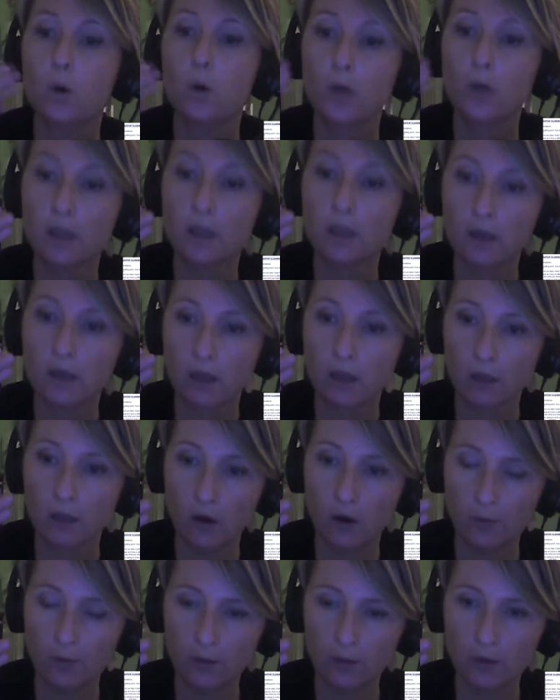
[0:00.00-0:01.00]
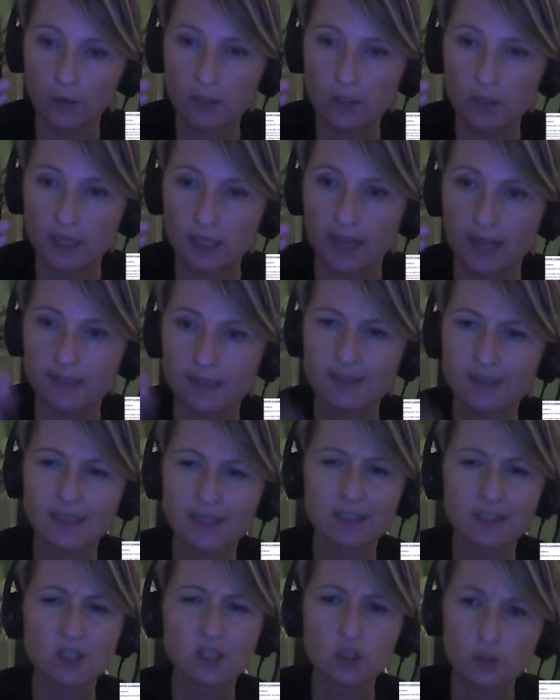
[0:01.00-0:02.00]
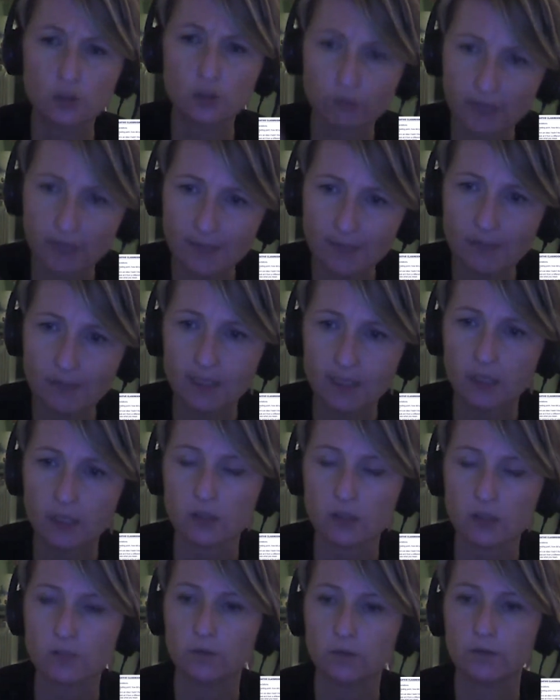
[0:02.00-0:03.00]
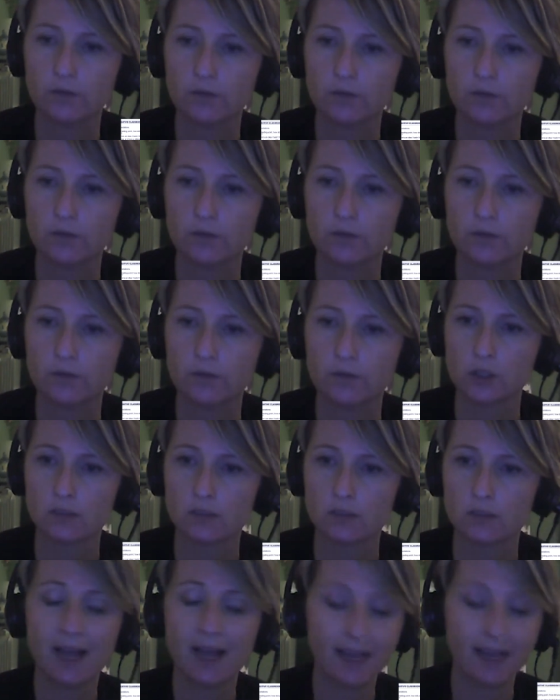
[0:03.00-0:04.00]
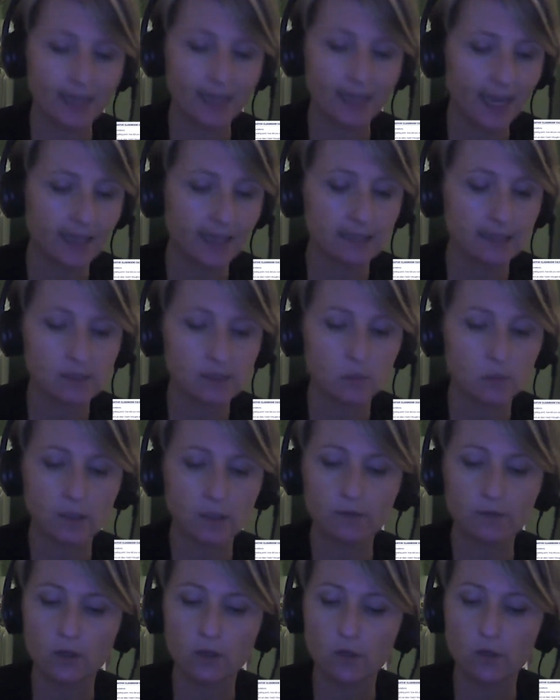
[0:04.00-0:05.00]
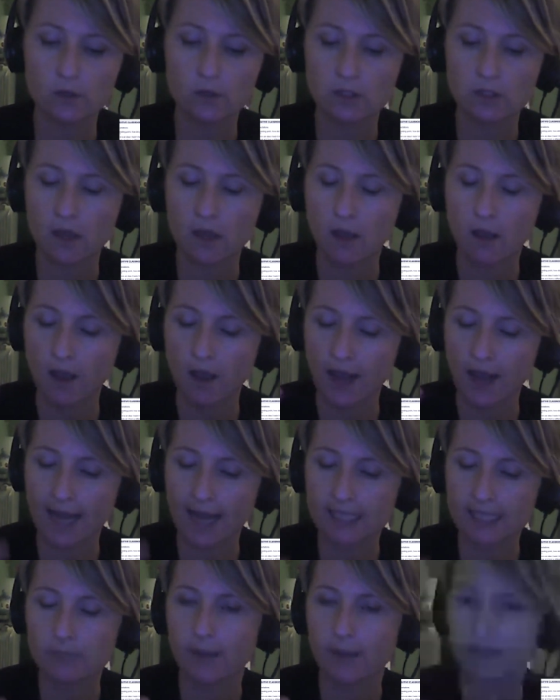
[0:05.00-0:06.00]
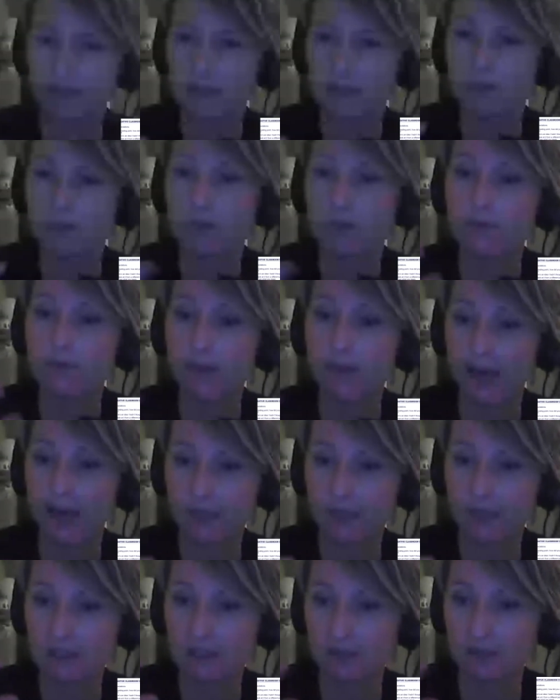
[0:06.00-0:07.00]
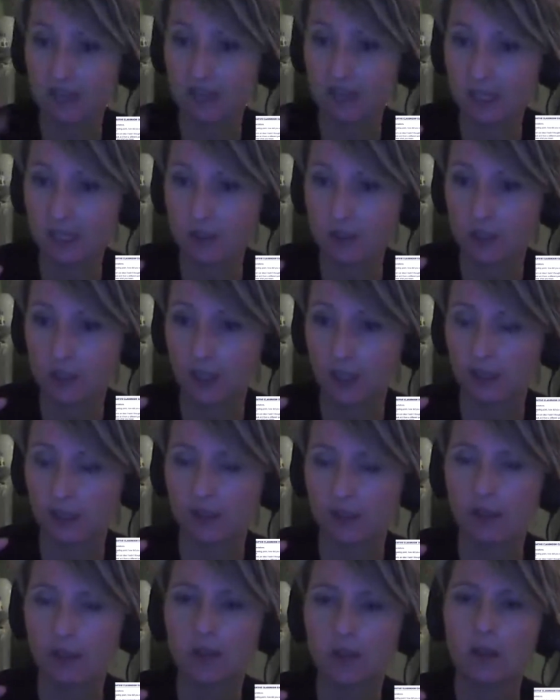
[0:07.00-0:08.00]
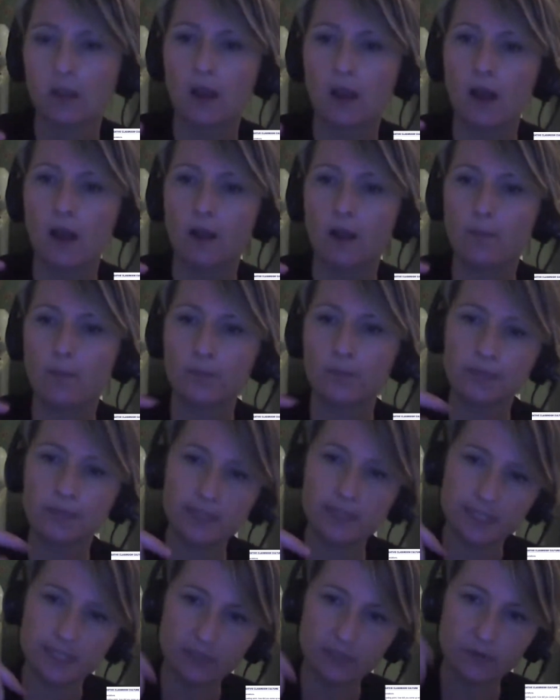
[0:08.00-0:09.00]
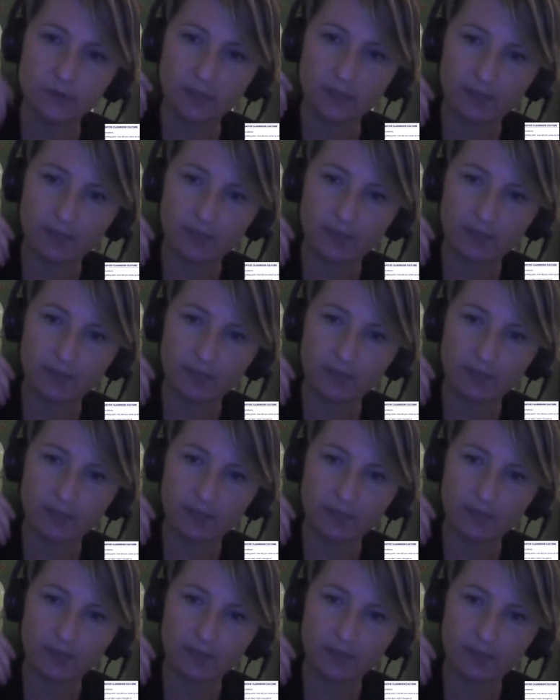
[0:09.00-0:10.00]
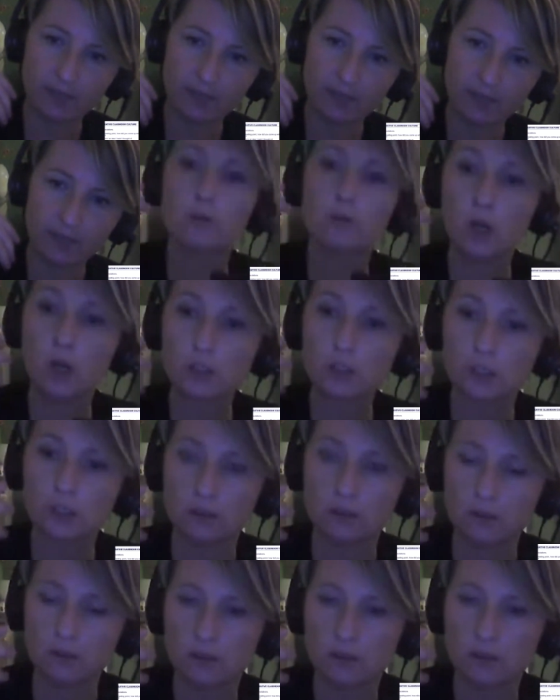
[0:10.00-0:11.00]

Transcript: spoken thought process is extremely useful for students. Again, it's one of those aspects of effective teaching, this idea of giving a useful model.